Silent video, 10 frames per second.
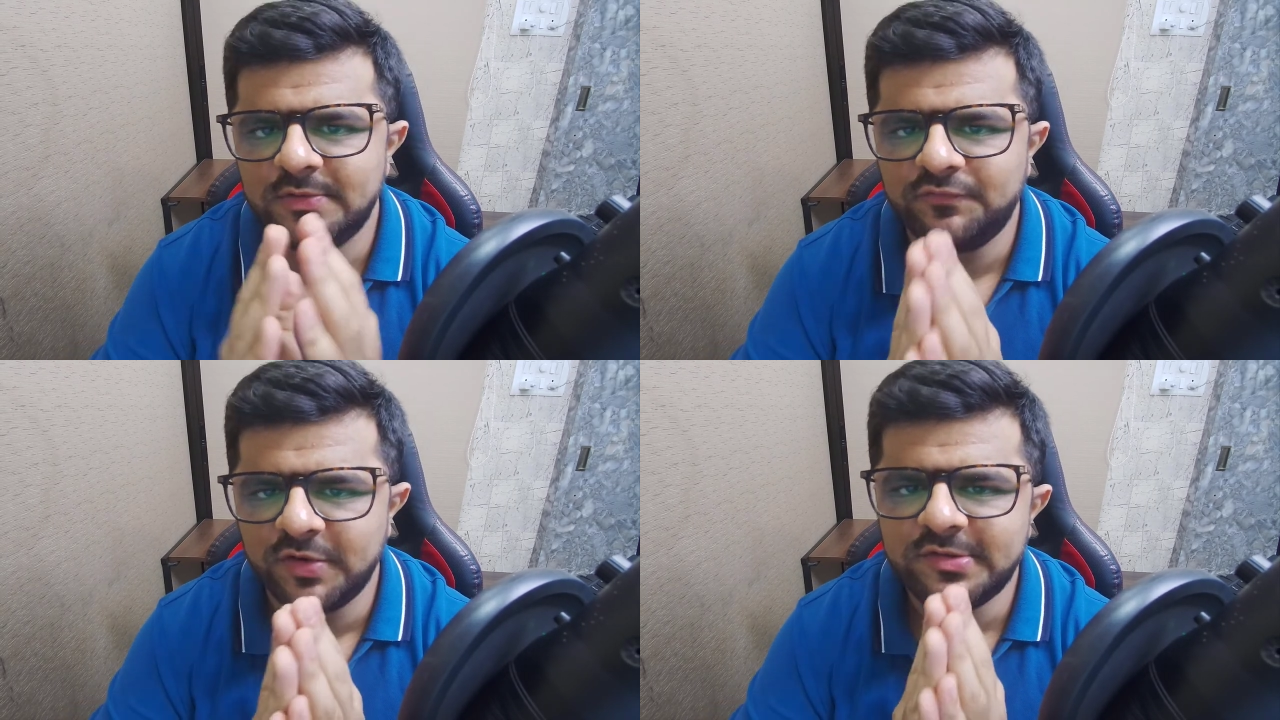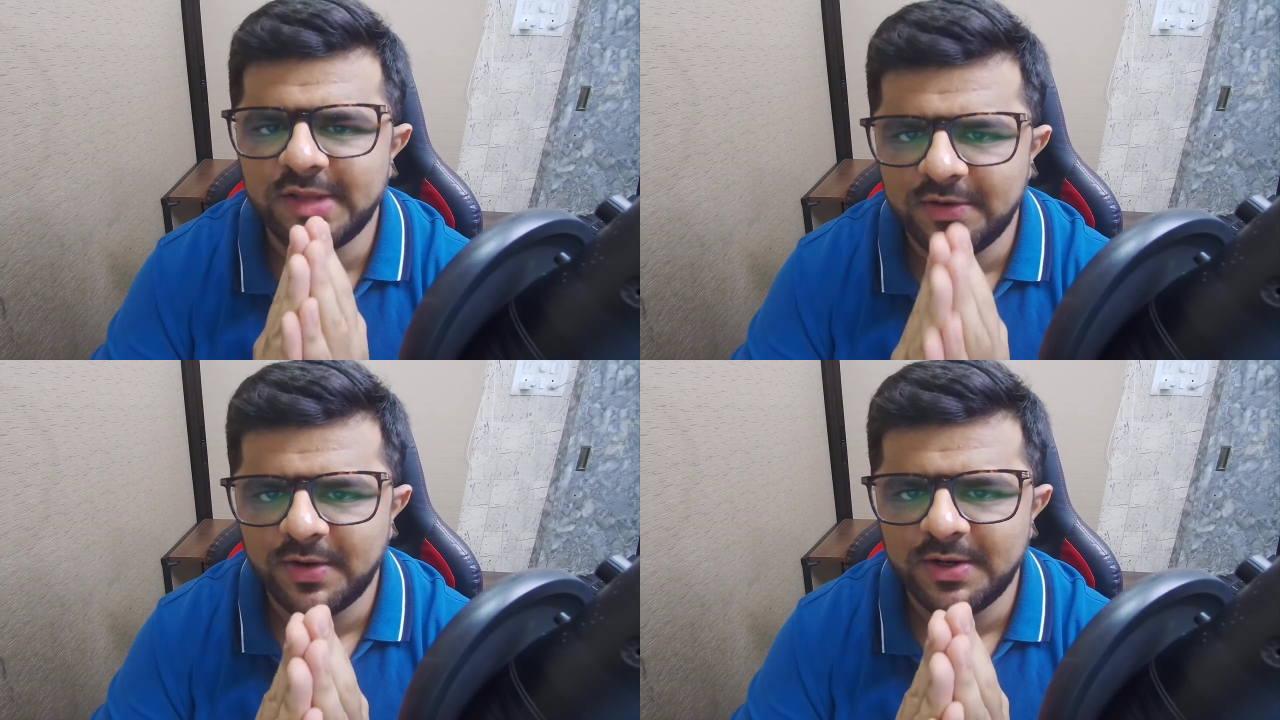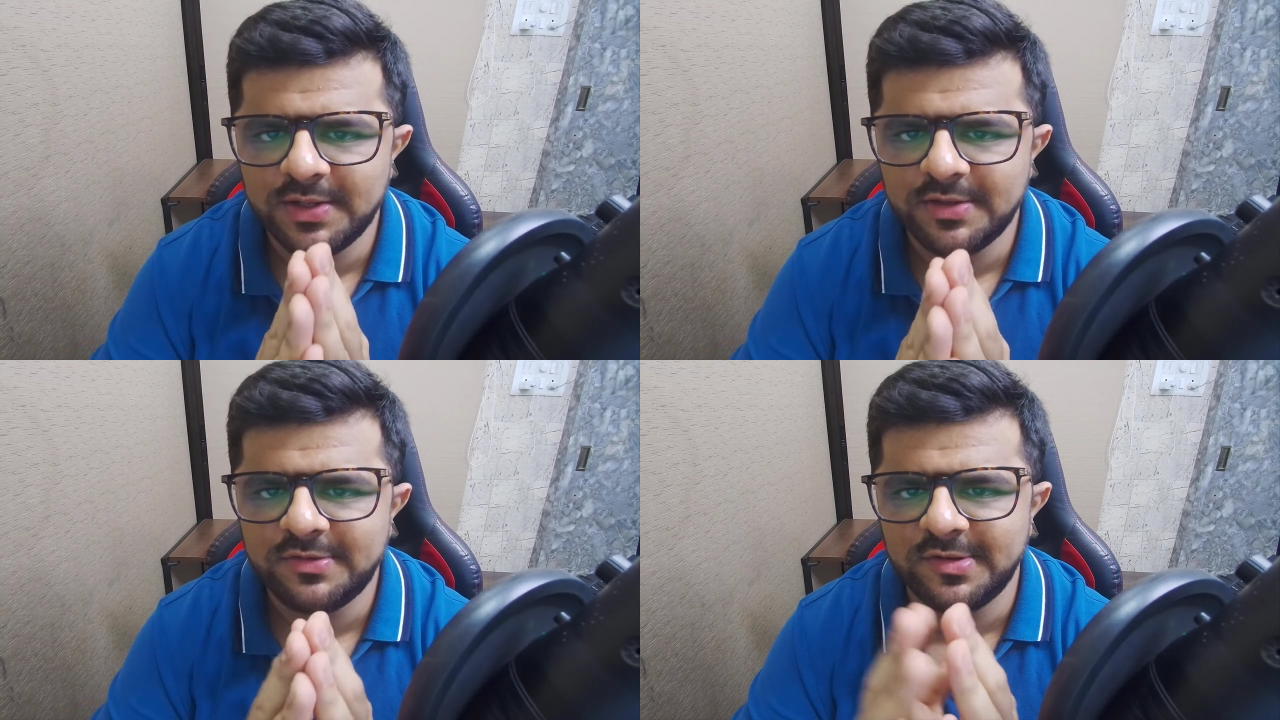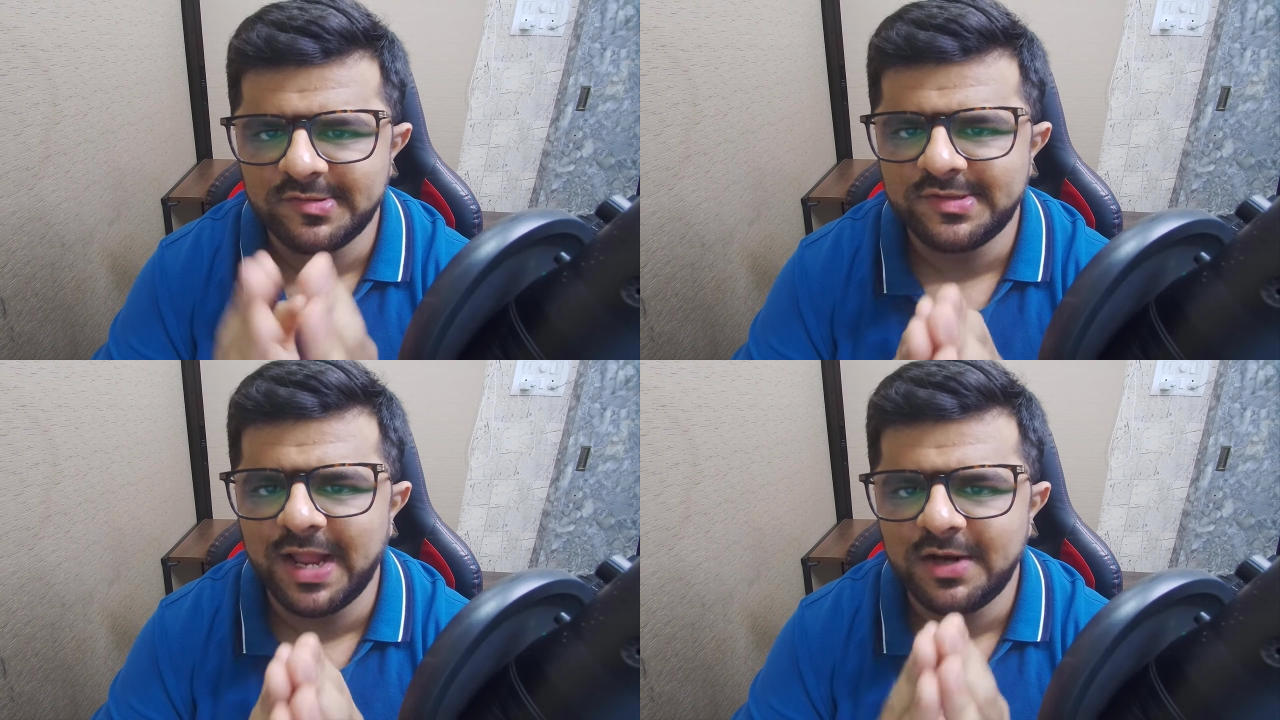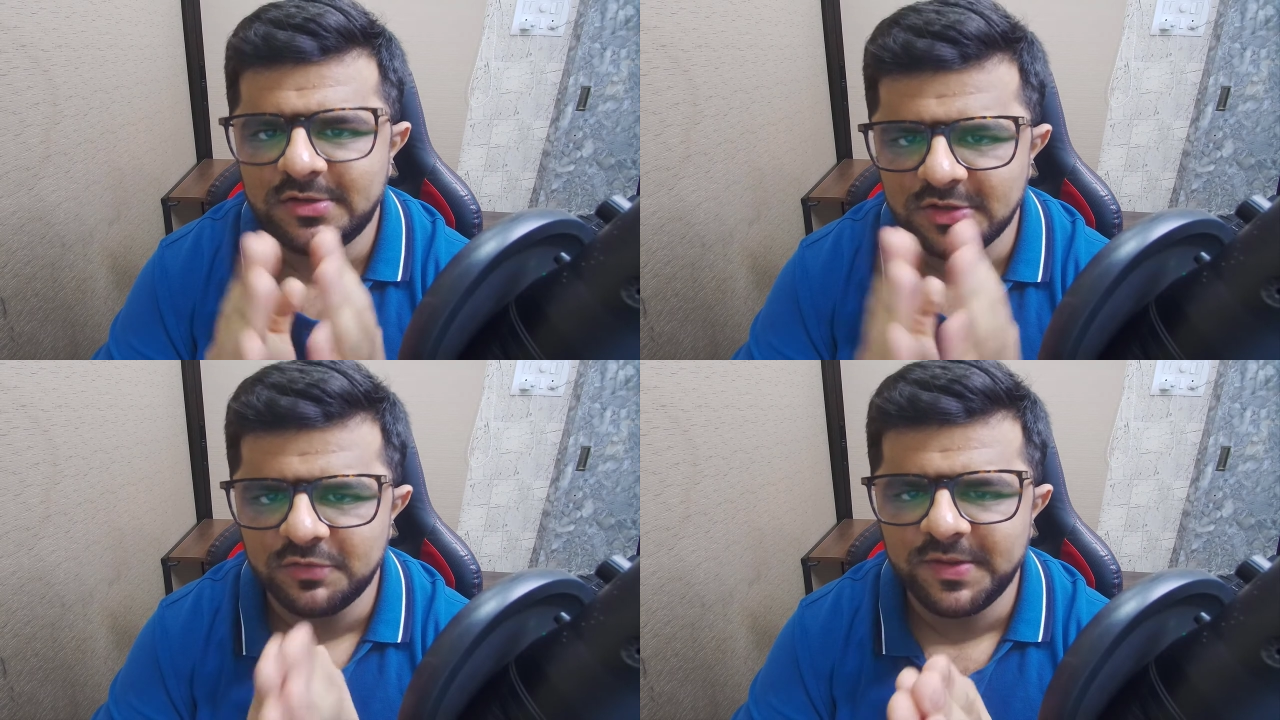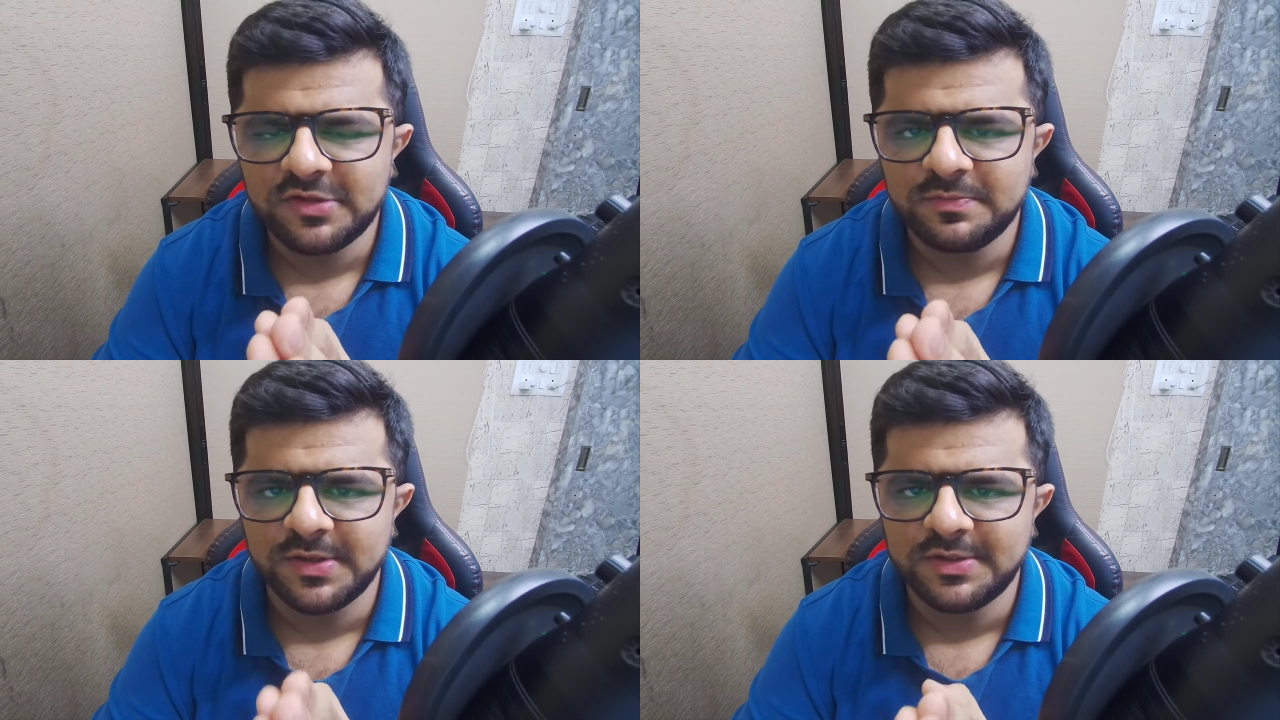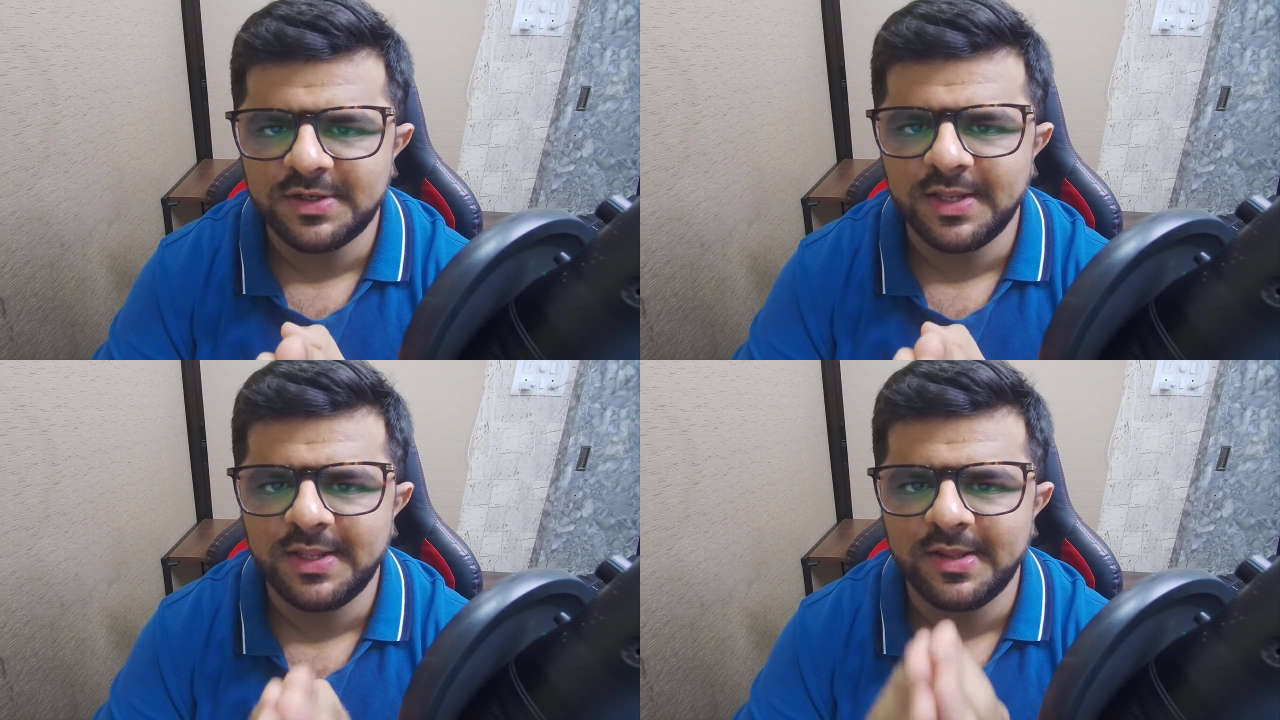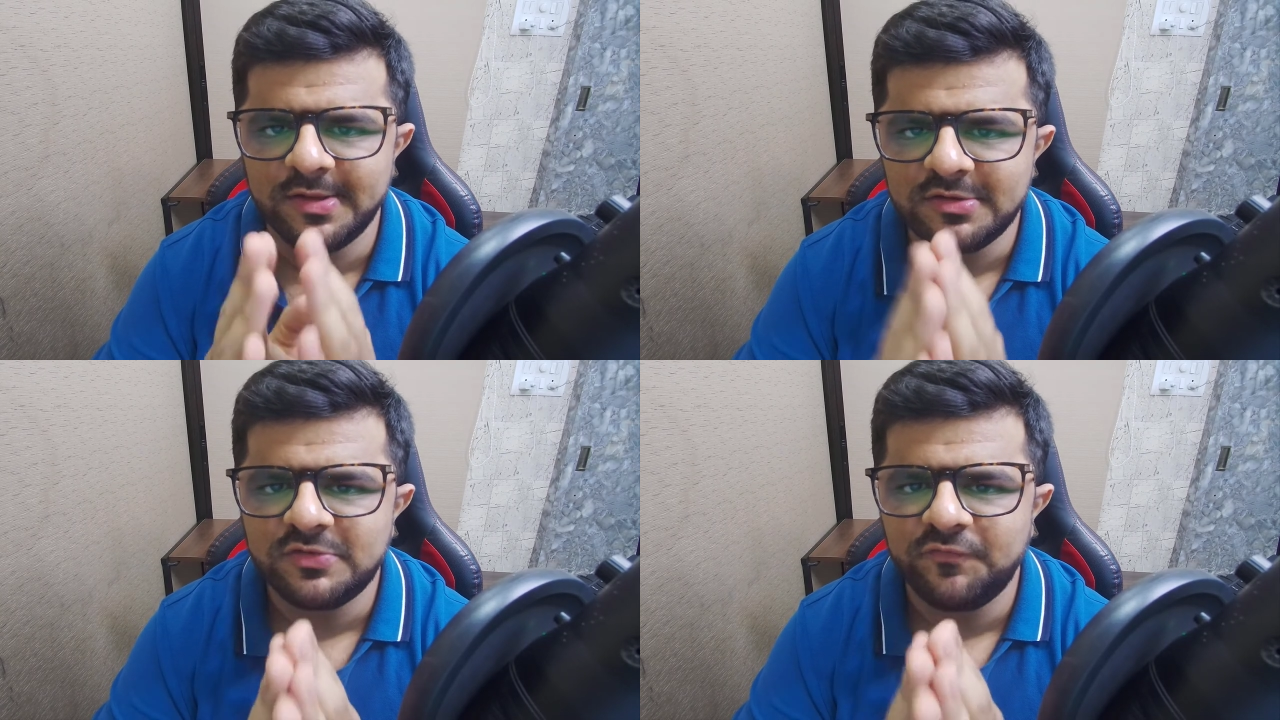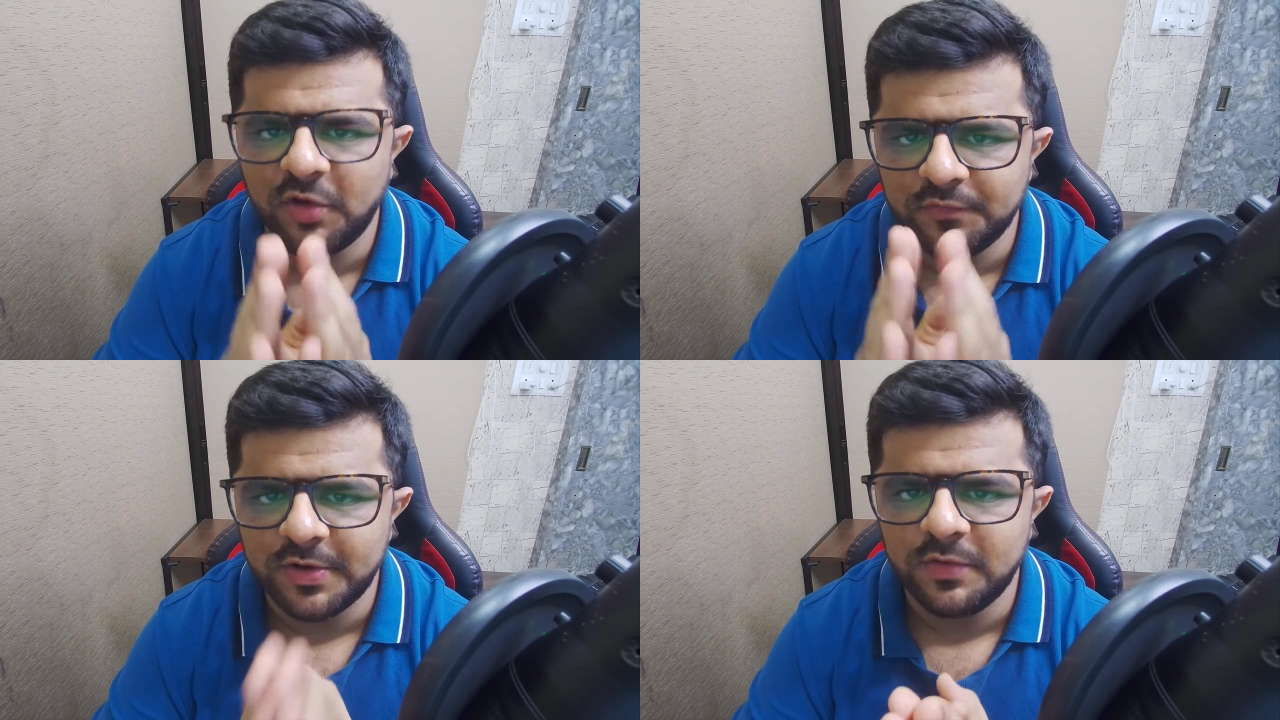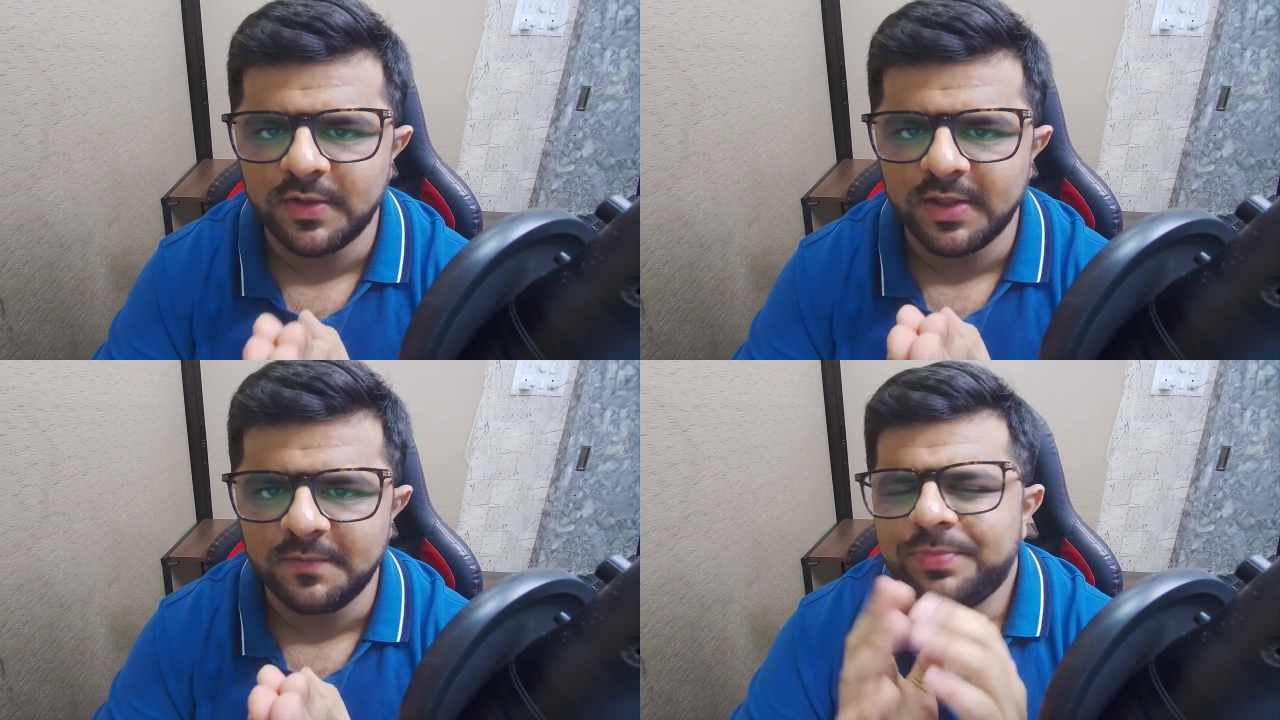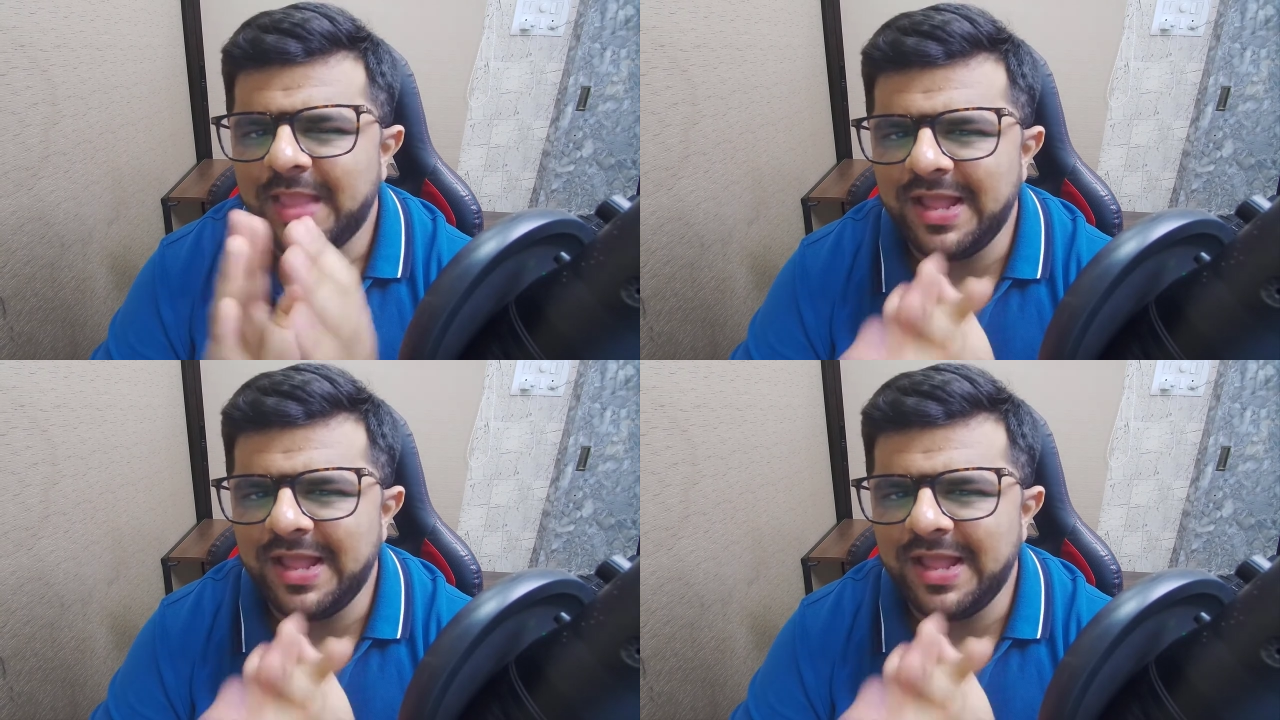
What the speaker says: First advantage is that zero-based budgeting is forward-looking.